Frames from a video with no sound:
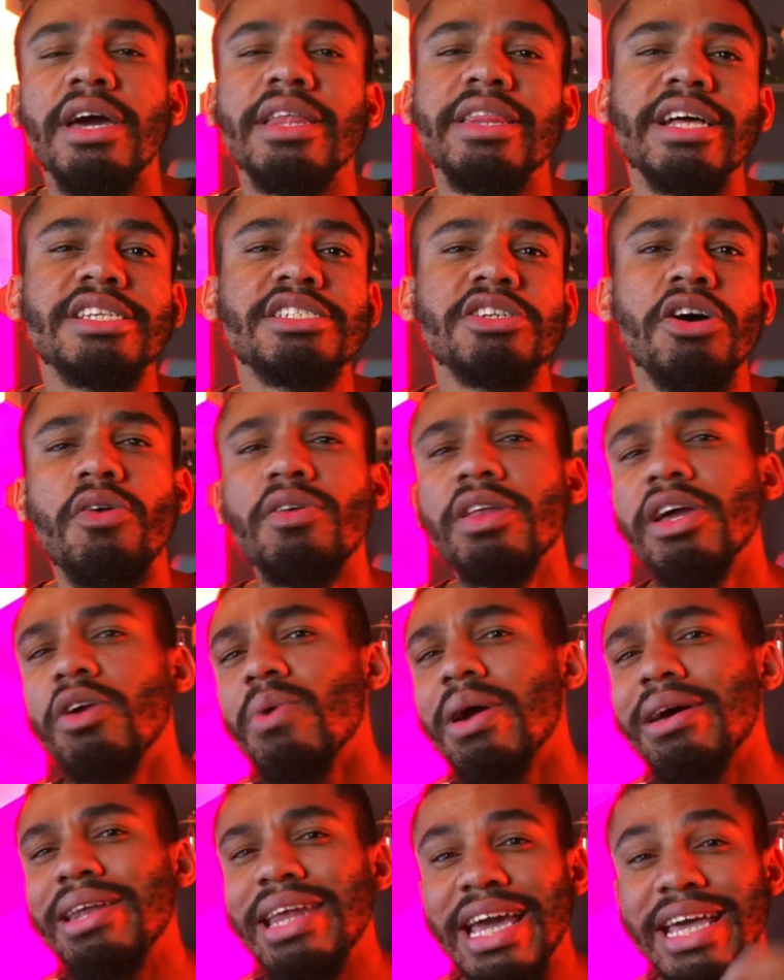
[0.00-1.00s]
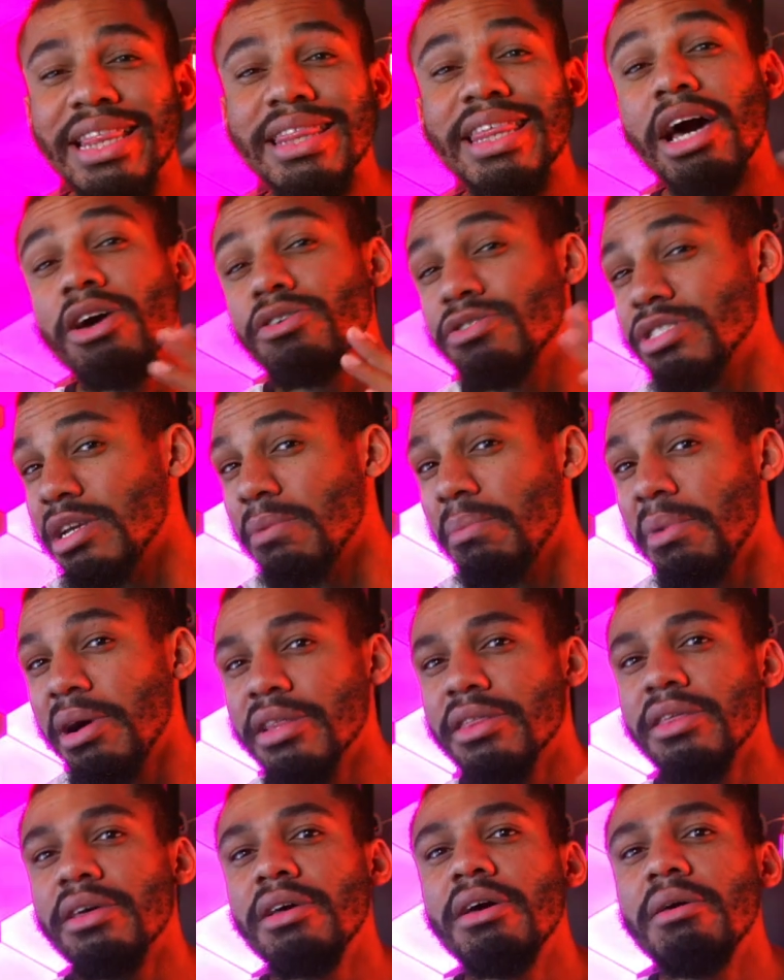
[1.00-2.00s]
And that's only around 8,000 a
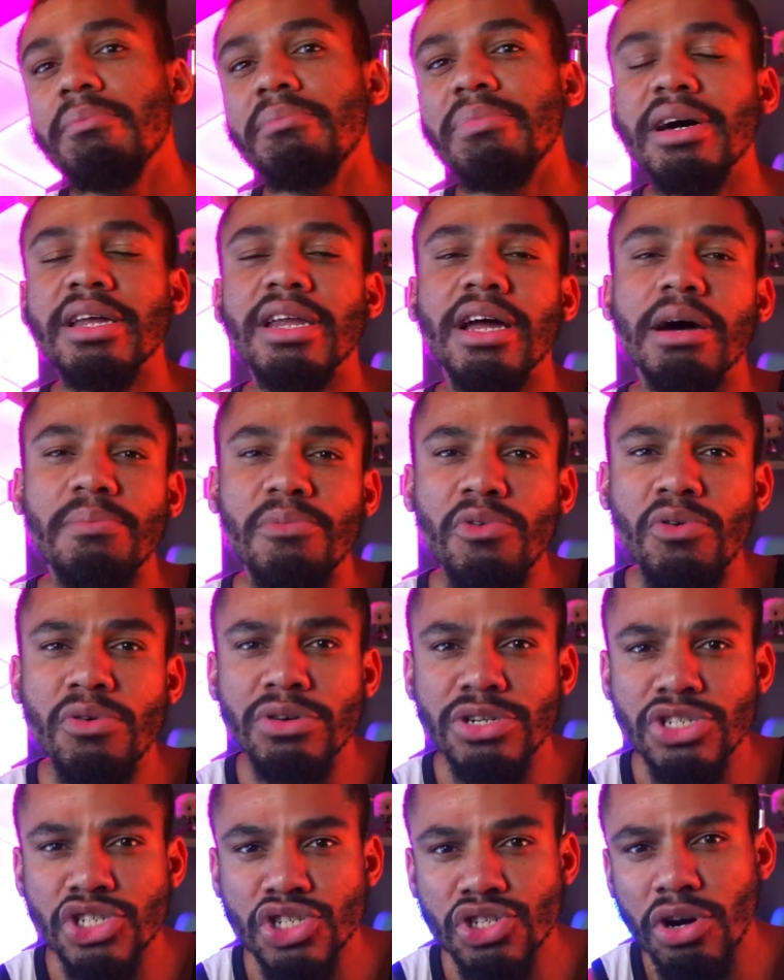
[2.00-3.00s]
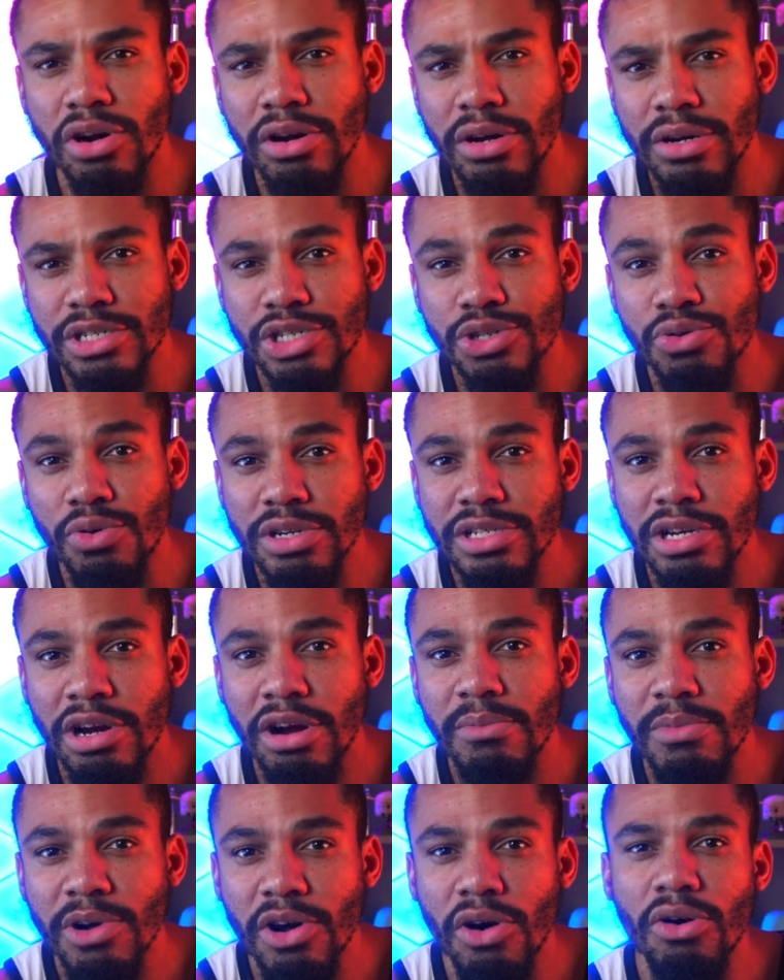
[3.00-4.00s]
month, but a more
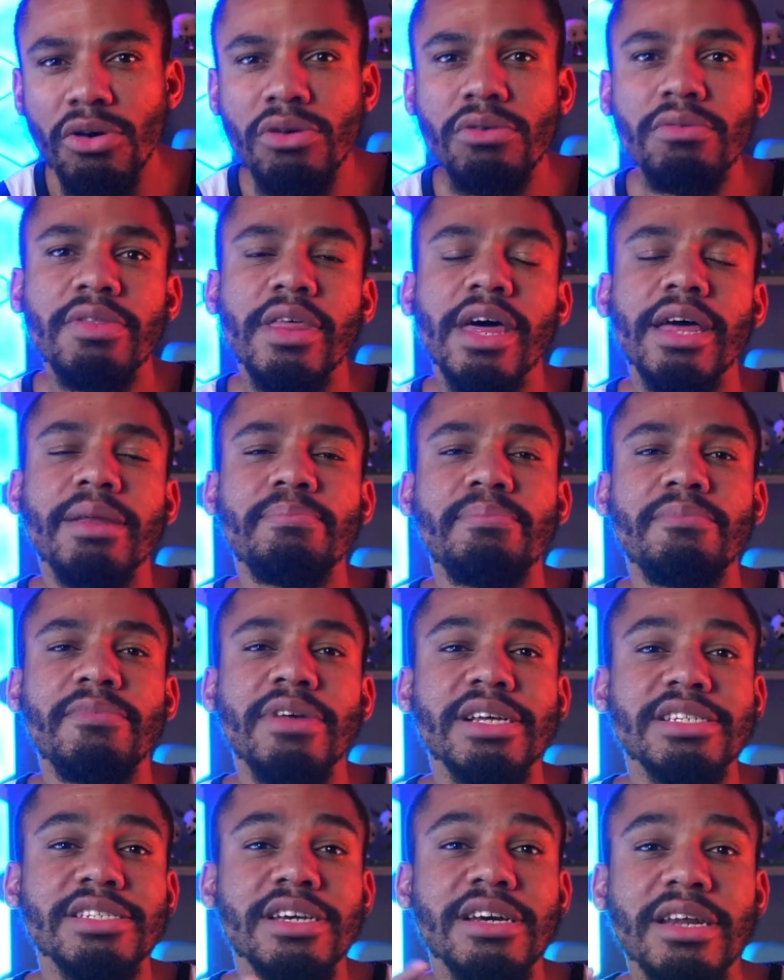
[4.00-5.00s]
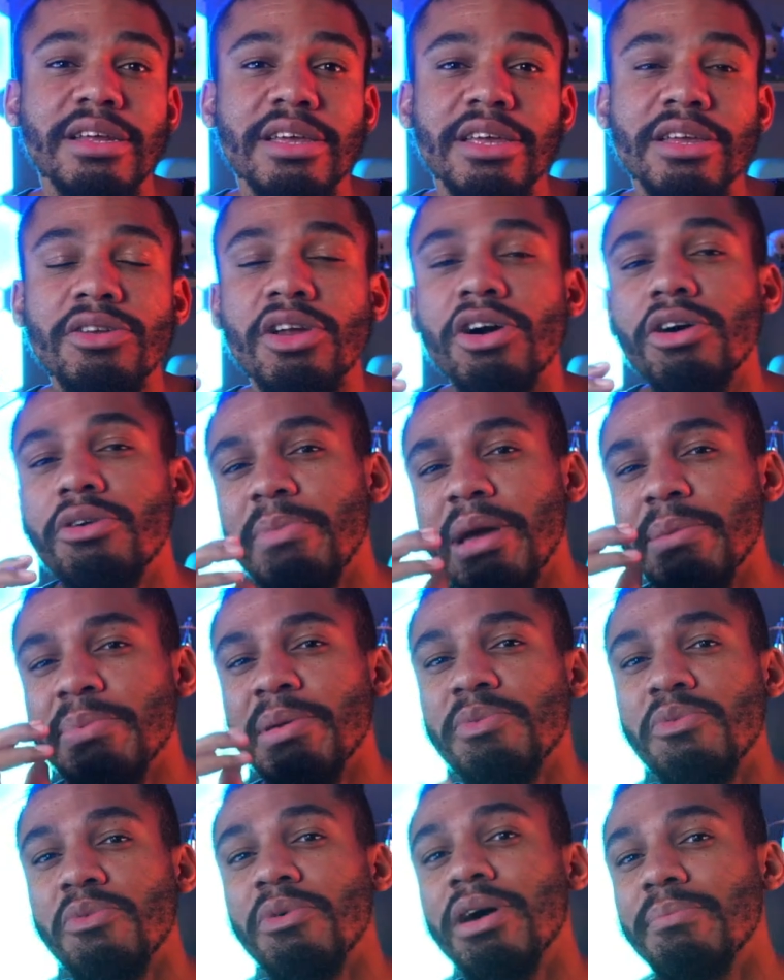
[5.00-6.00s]
short-term goal that is gonna, make
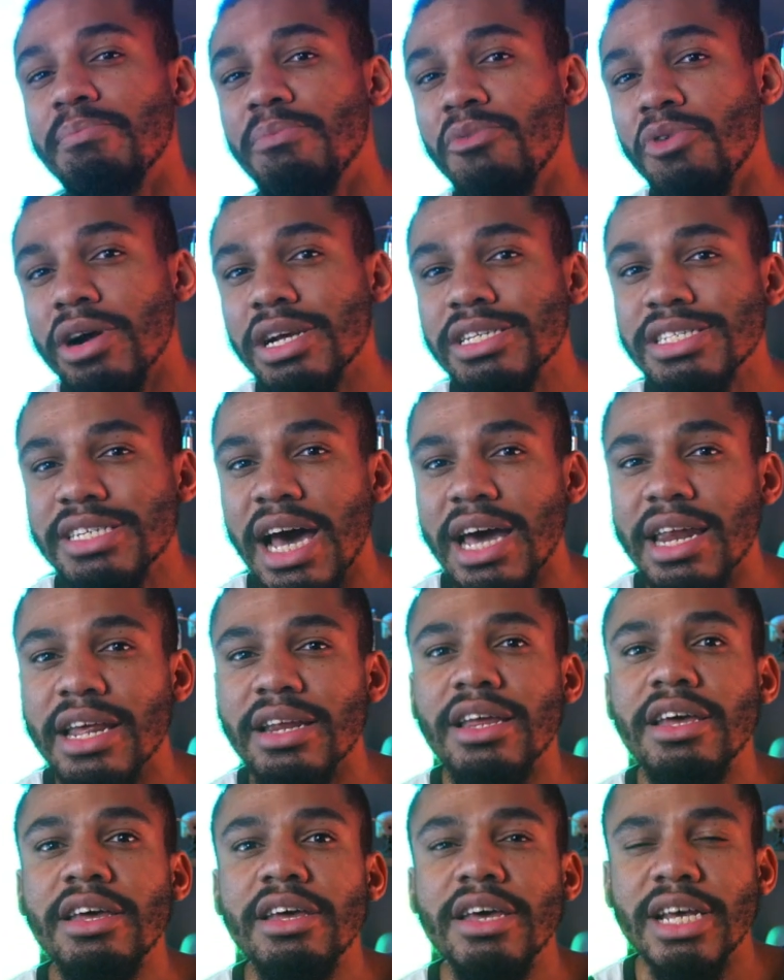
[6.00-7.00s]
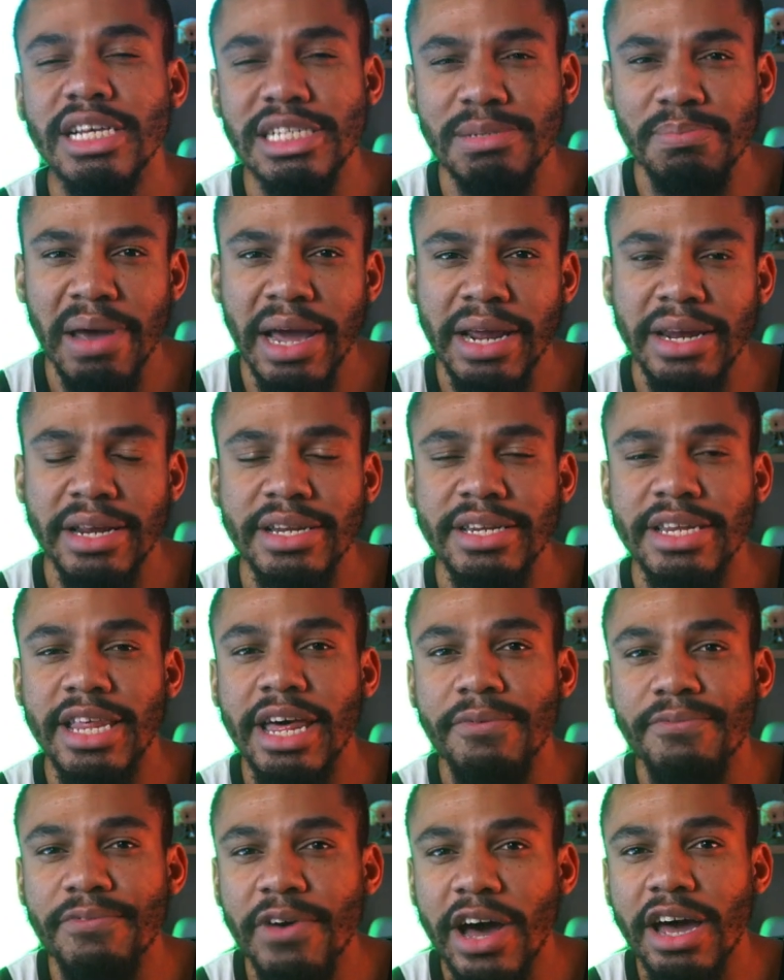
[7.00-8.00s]
people more excited is making it to
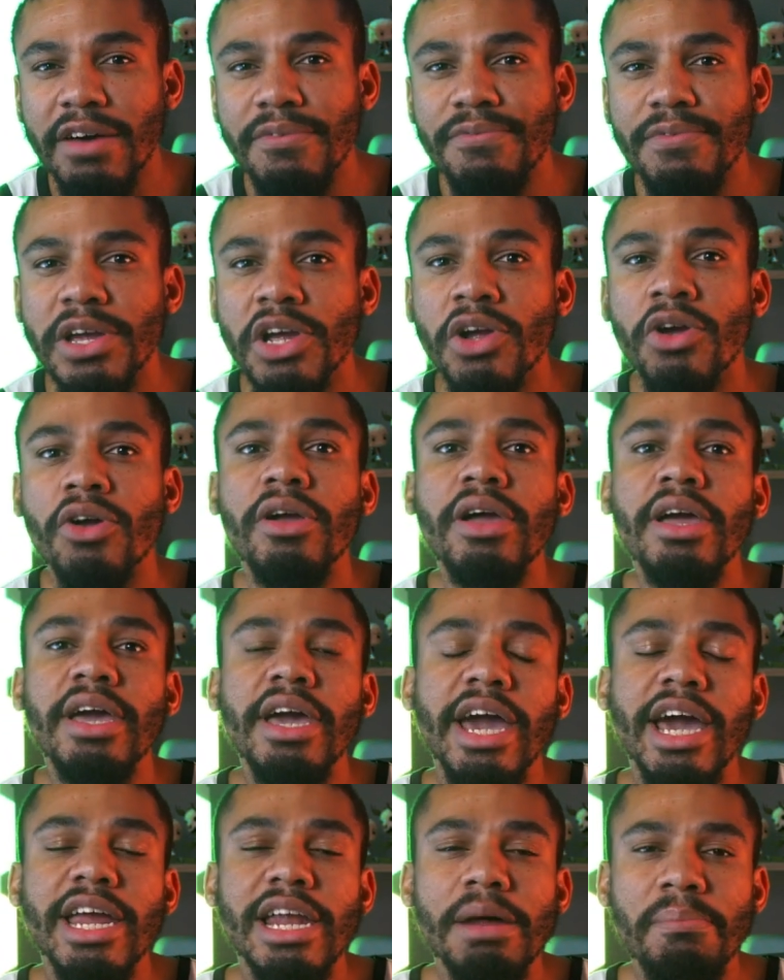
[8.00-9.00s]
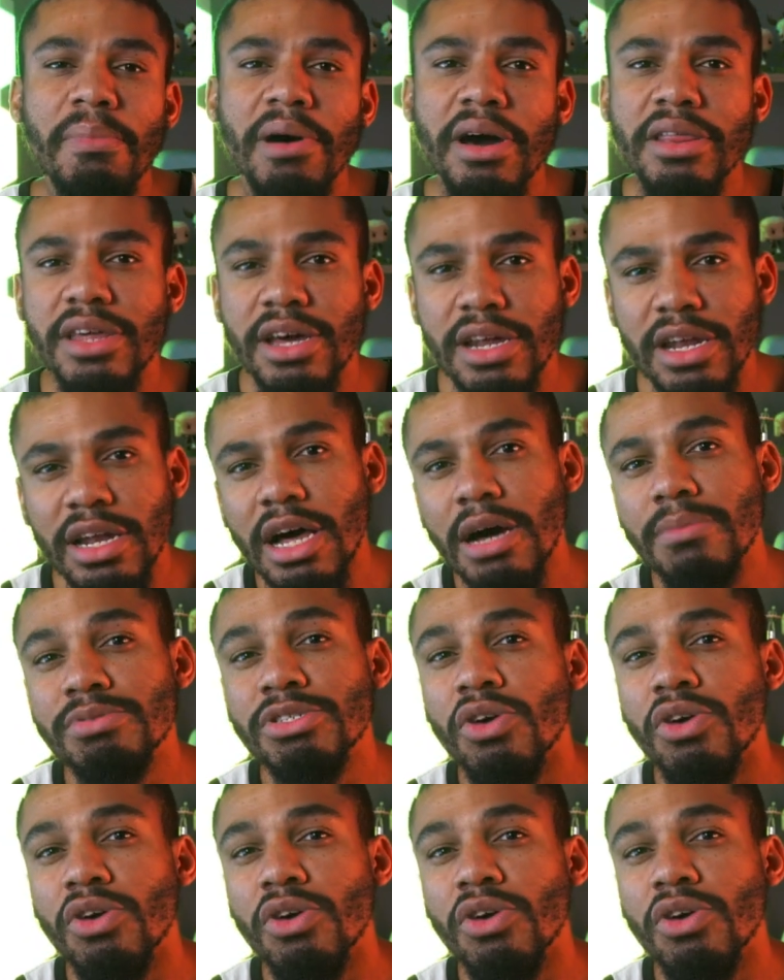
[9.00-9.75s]
that 5-figure in a month club.